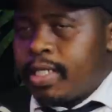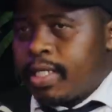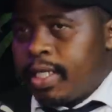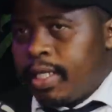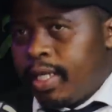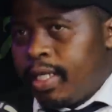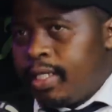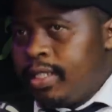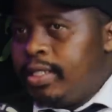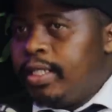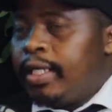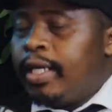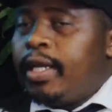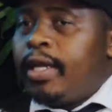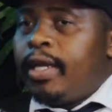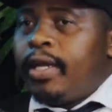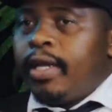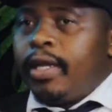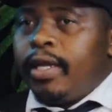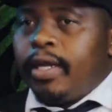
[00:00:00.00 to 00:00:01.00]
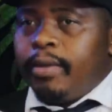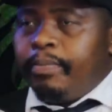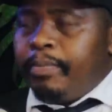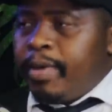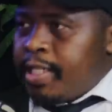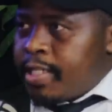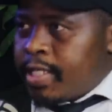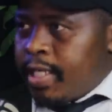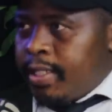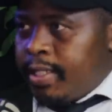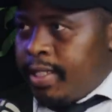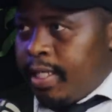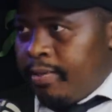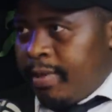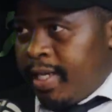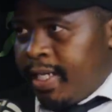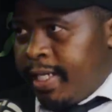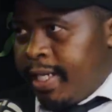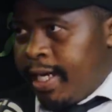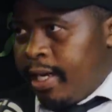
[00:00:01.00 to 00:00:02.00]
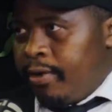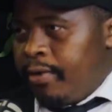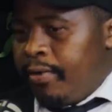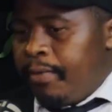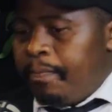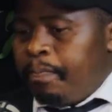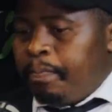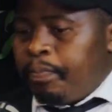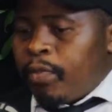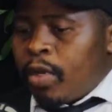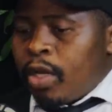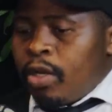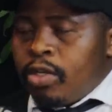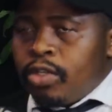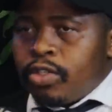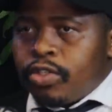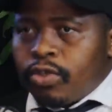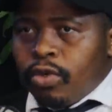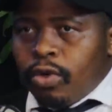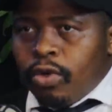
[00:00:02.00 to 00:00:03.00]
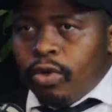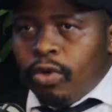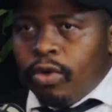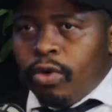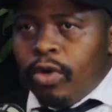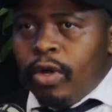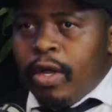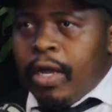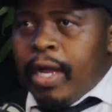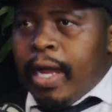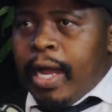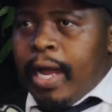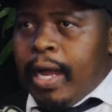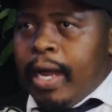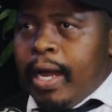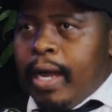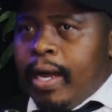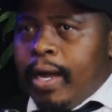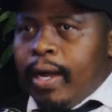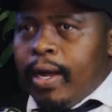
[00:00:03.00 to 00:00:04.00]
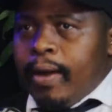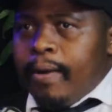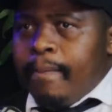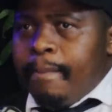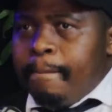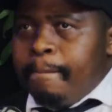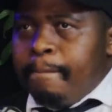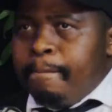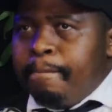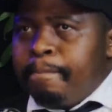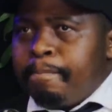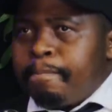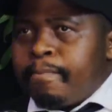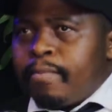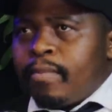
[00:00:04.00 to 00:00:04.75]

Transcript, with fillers: KZN uh, based in Durban now so um